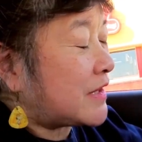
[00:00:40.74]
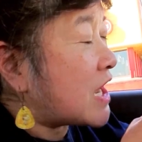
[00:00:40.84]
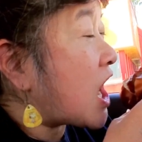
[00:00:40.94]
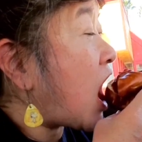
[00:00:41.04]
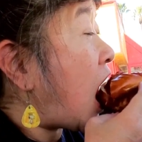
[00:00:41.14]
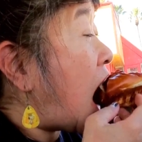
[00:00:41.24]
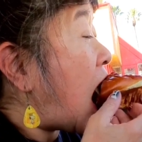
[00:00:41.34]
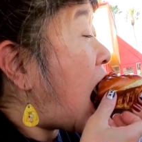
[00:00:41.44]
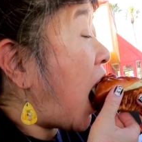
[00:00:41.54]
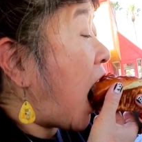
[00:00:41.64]

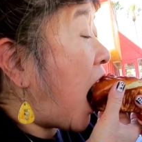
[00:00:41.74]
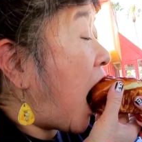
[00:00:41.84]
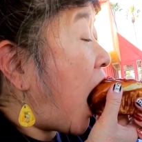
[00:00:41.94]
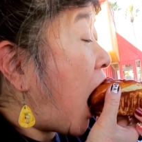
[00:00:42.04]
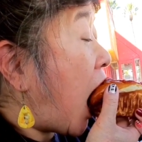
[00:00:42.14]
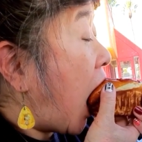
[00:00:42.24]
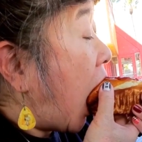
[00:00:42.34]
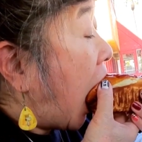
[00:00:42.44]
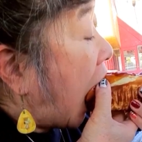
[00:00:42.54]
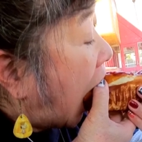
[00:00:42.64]

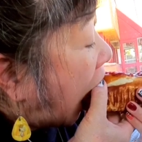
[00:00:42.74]
(no one is talking)